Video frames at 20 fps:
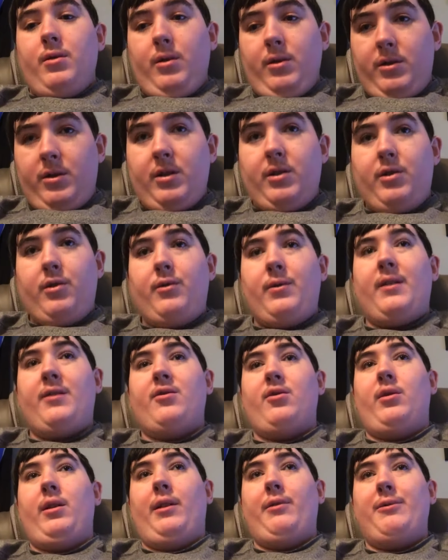to do this
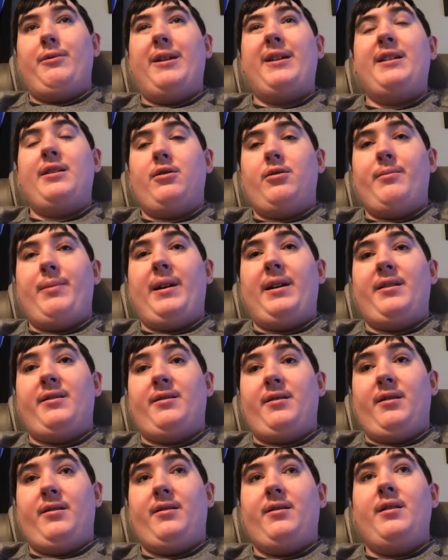on a regular
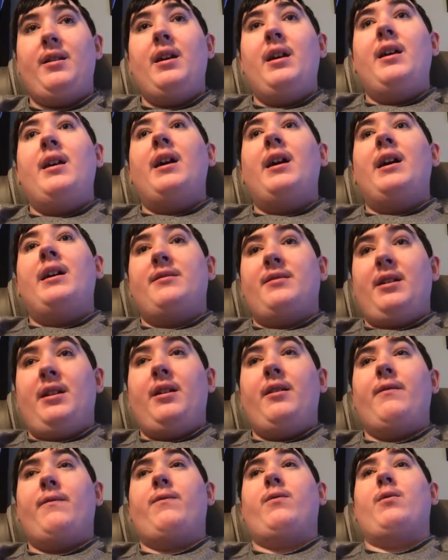basis. Set
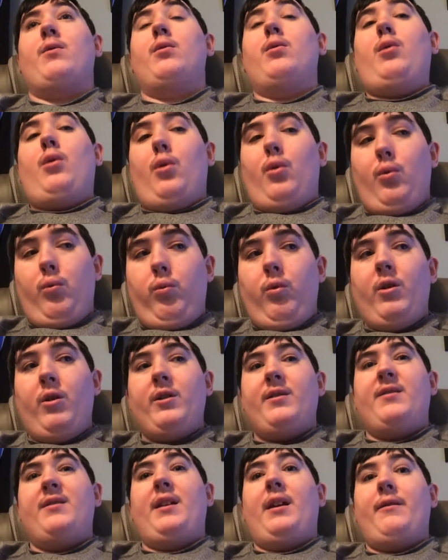it for
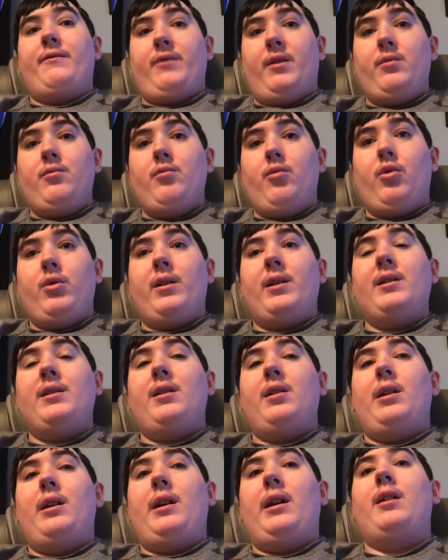once every morning
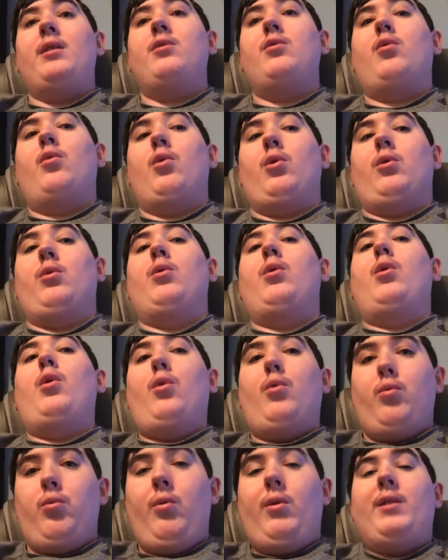and or
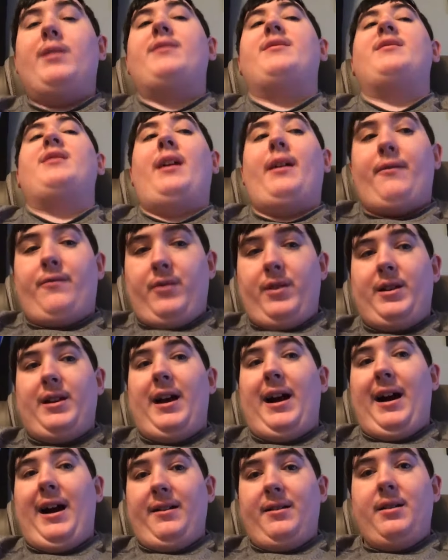once every
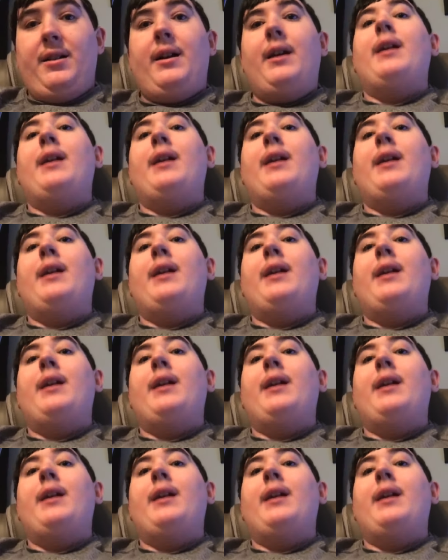night.